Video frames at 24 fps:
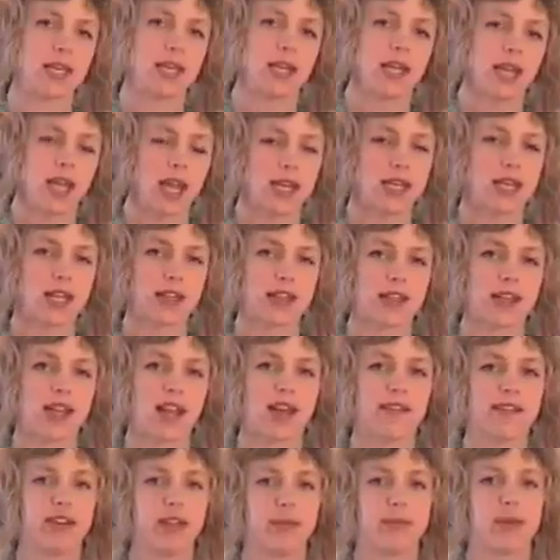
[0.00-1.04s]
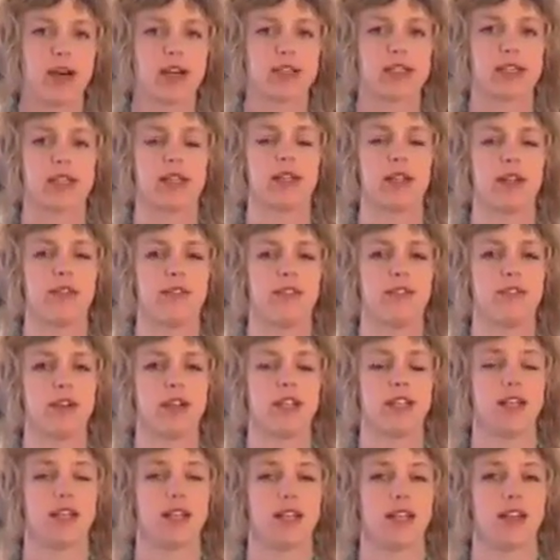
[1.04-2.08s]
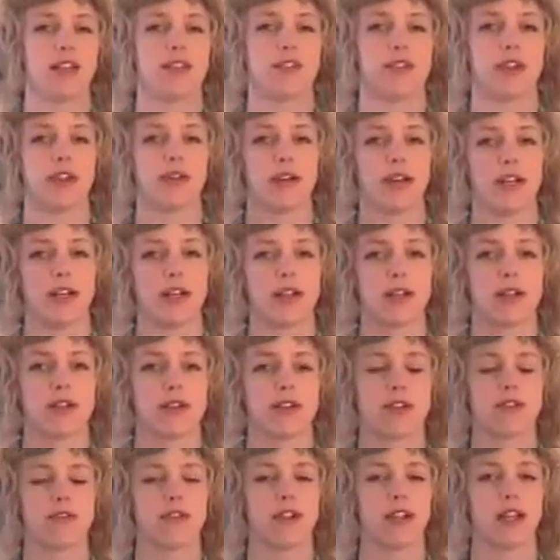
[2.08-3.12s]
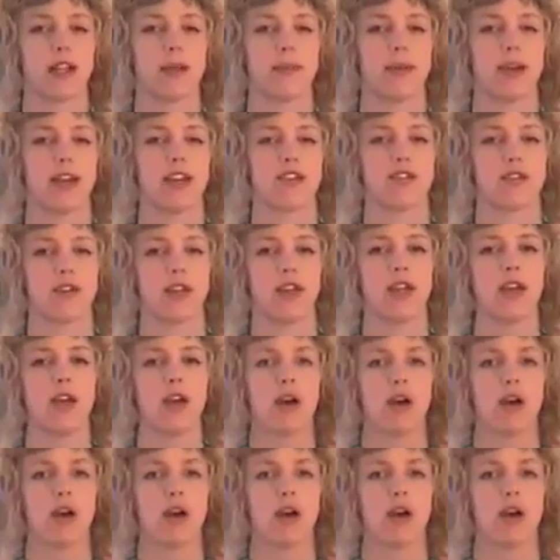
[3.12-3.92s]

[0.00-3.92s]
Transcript: it doesn't have any butter. If you read the list of ingredients on your phyllo pastry,